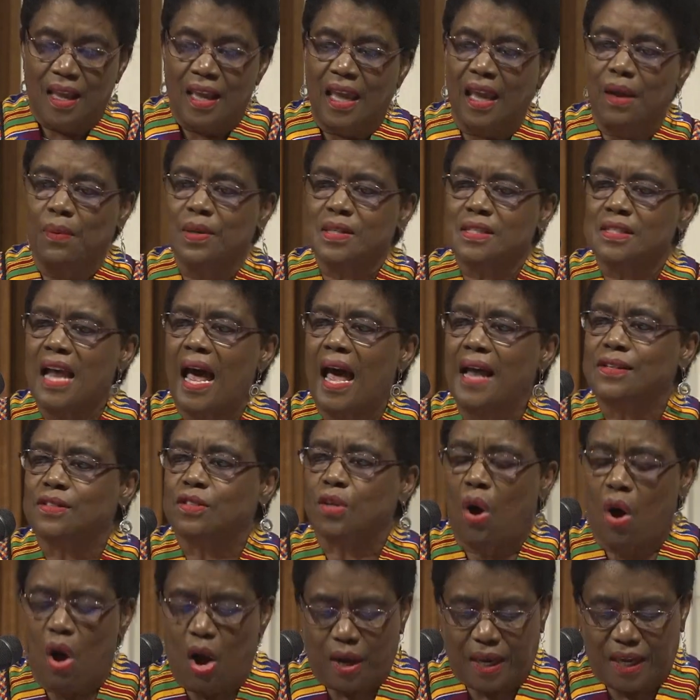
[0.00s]
He was not
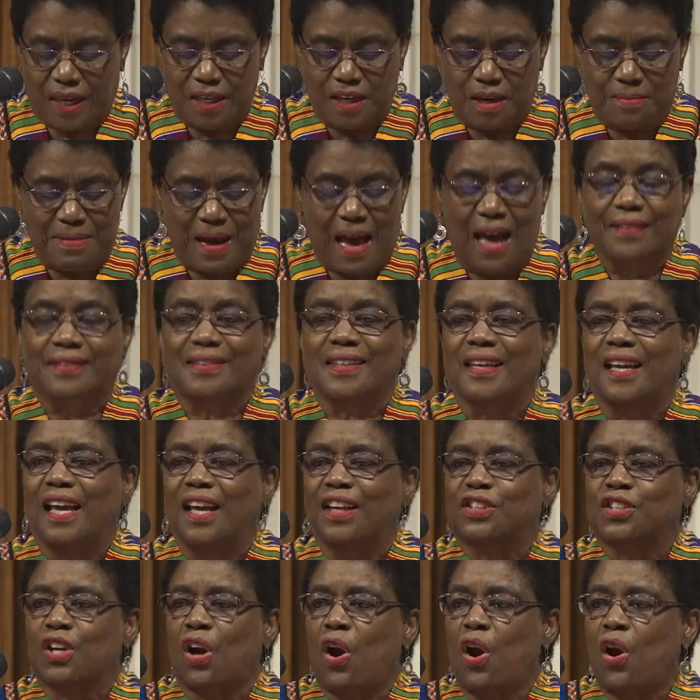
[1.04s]
talking about the
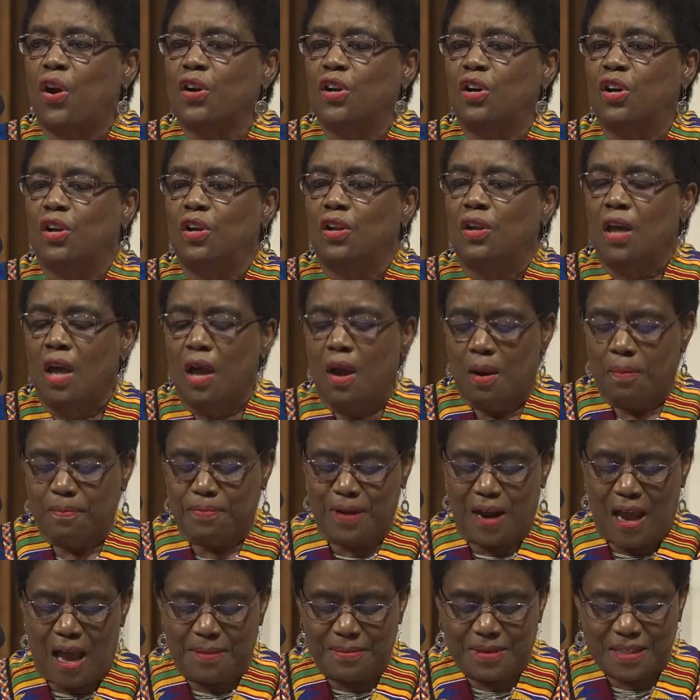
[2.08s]
eternal
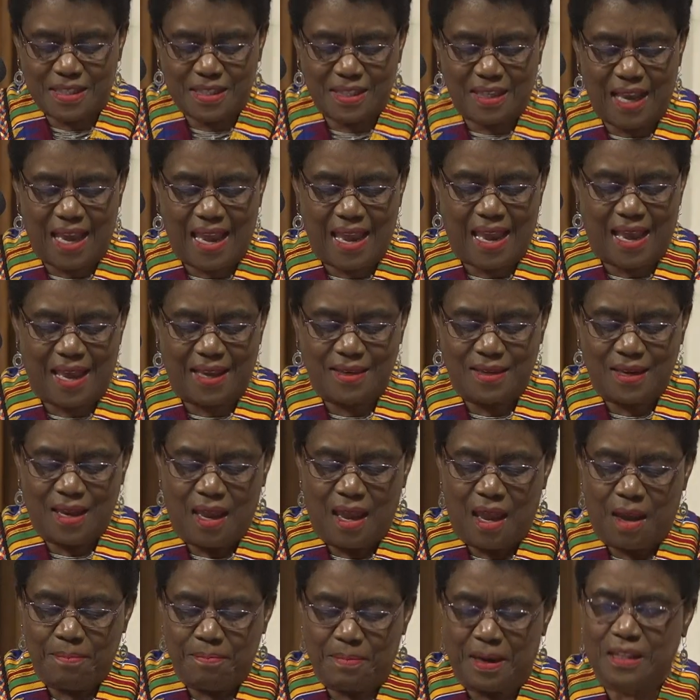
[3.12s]
promised land,
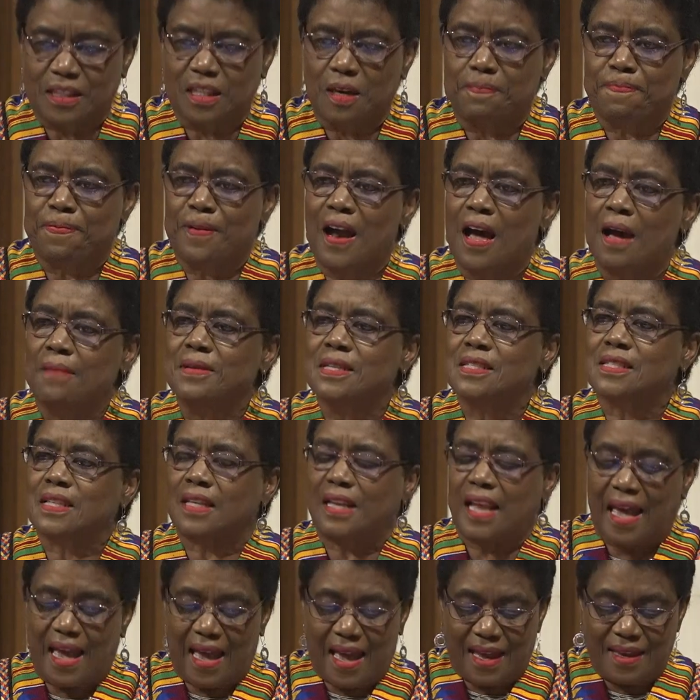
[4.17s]
but the promised
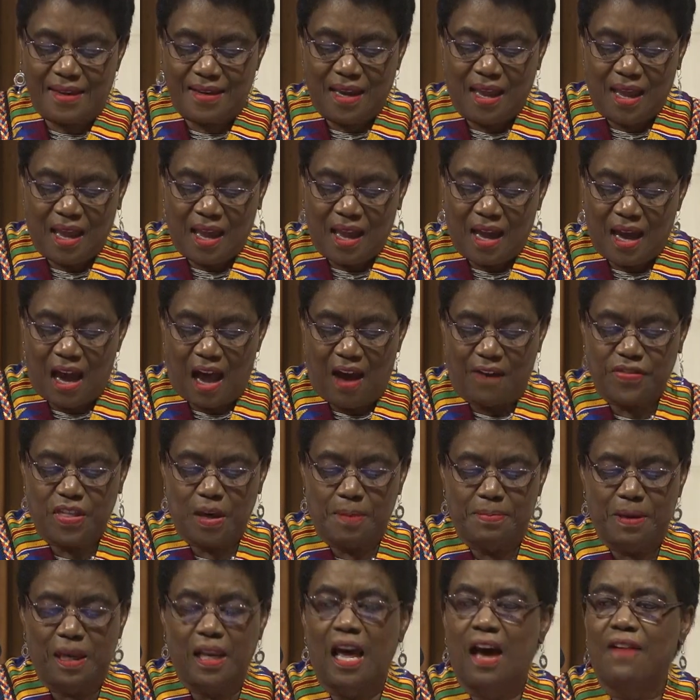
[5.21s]
land of
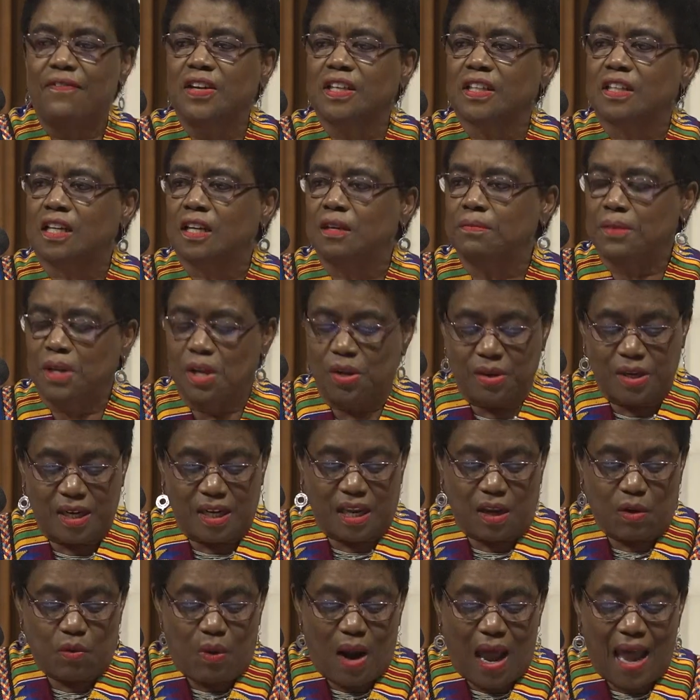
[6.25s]
the beloved
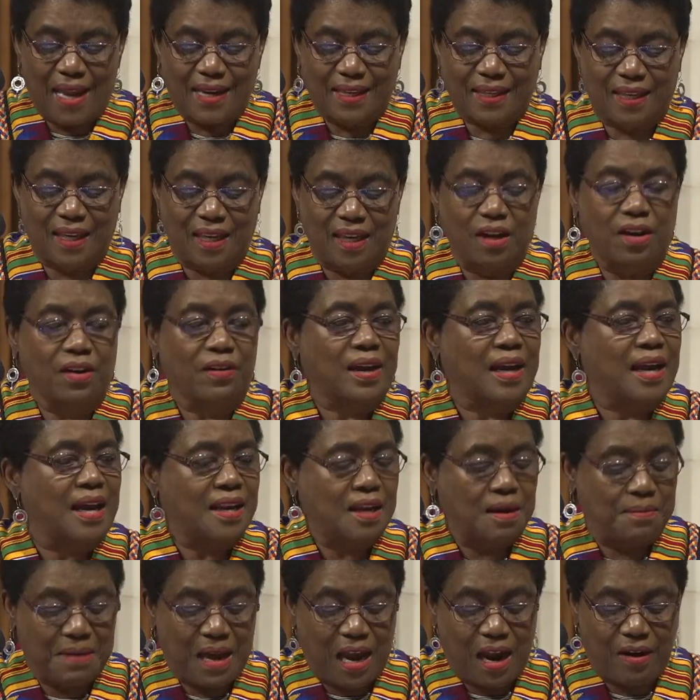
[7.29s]
community right here in
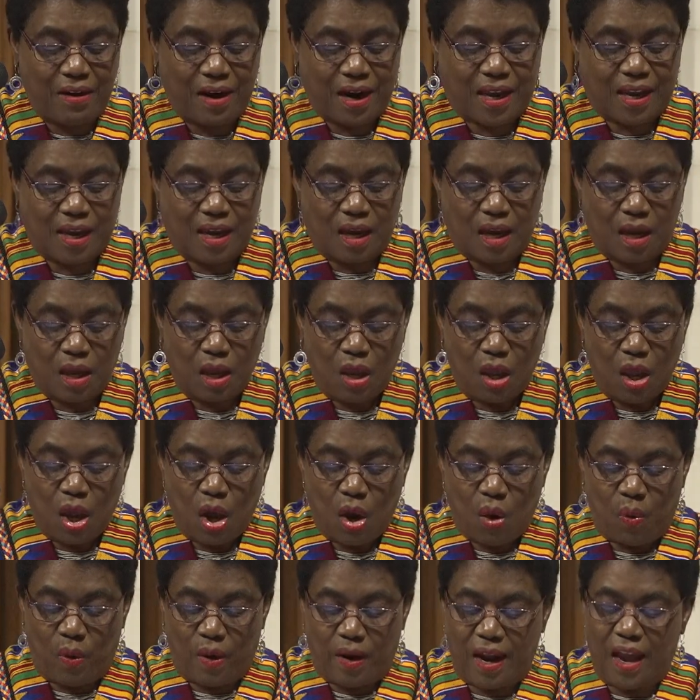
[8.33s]
America,
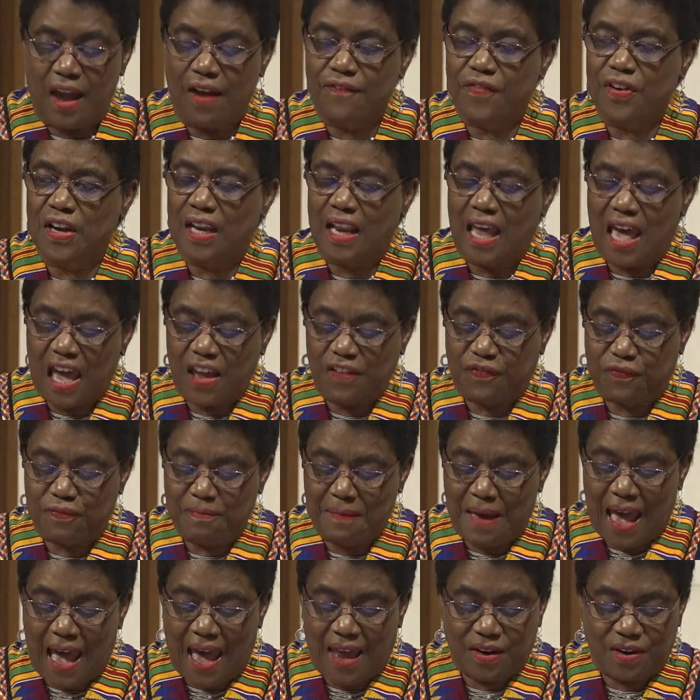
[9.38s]
where every life
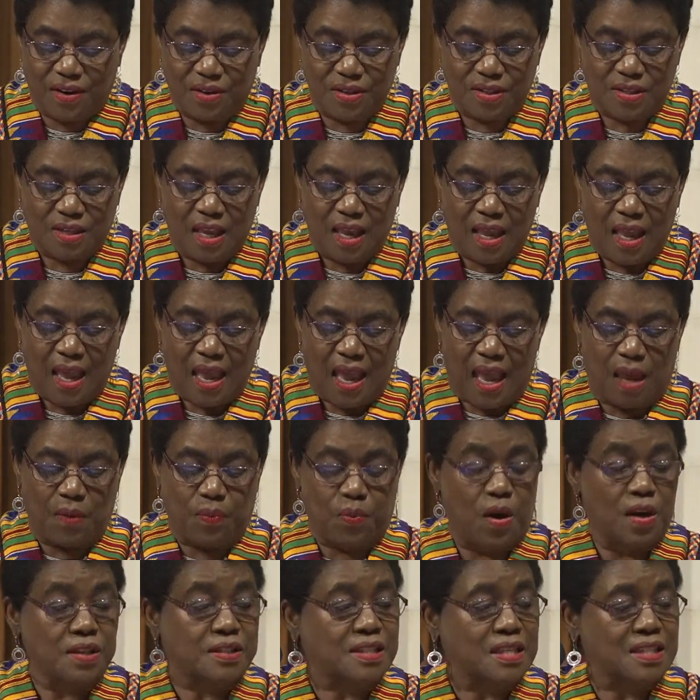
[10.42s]
matters and
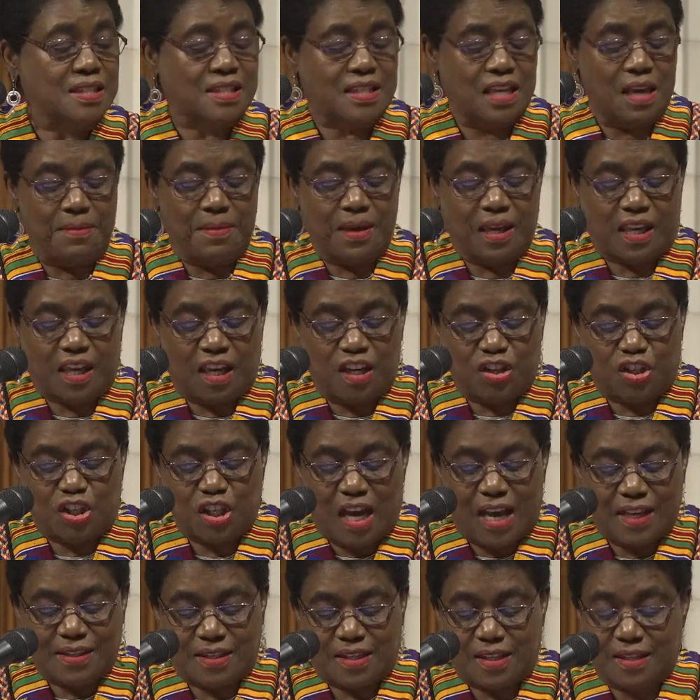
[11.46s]
where systemic
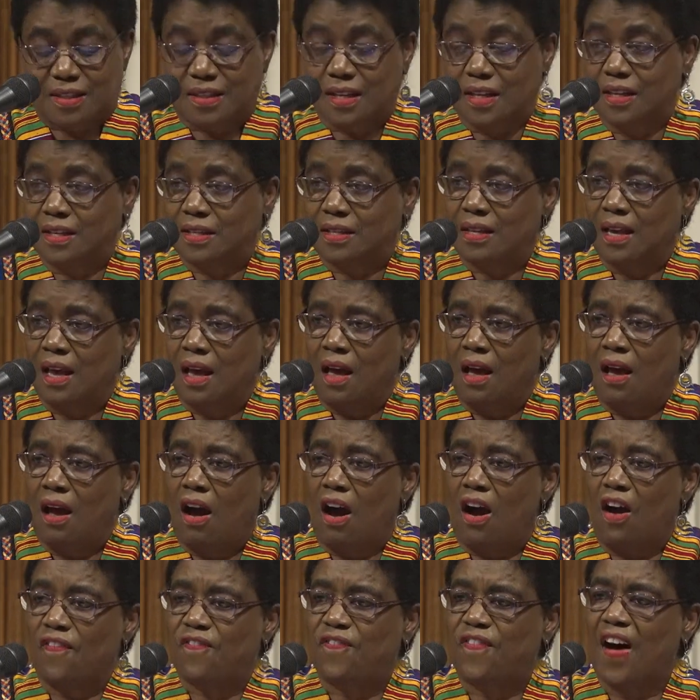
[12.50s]
injustices
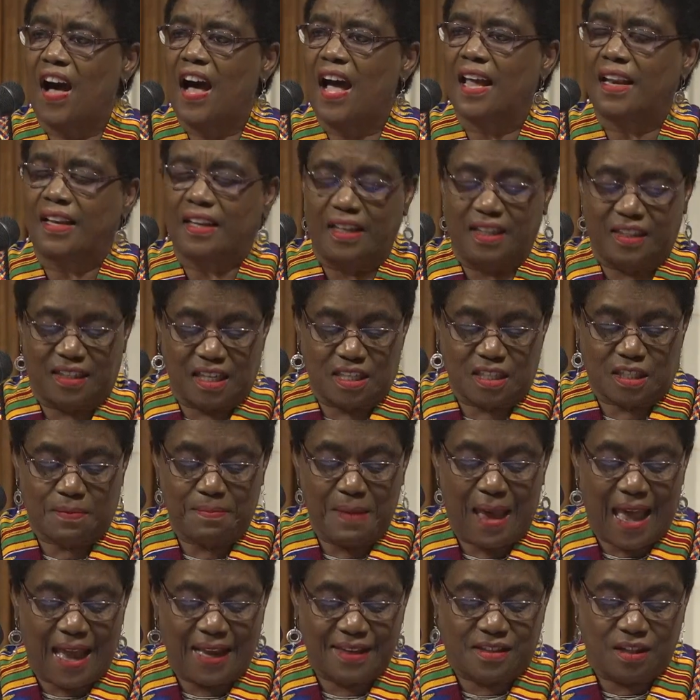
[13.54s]
are finally
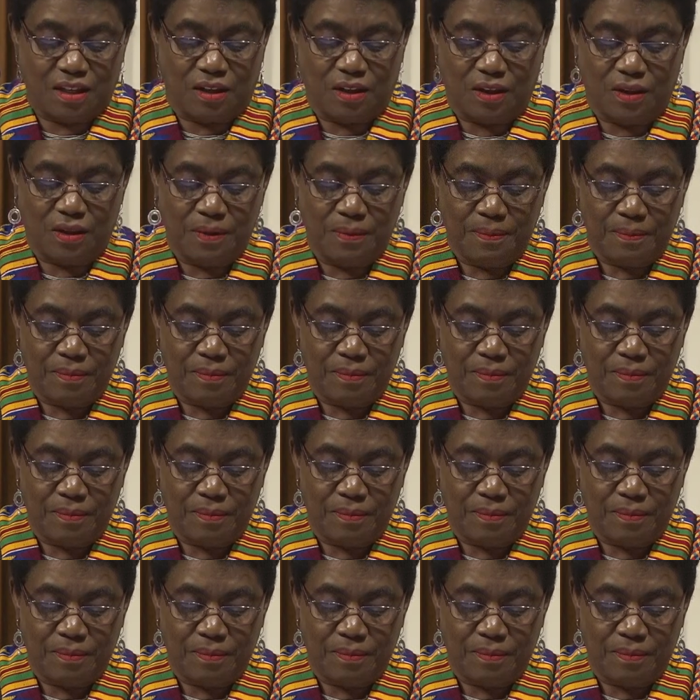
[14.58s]
dismantled.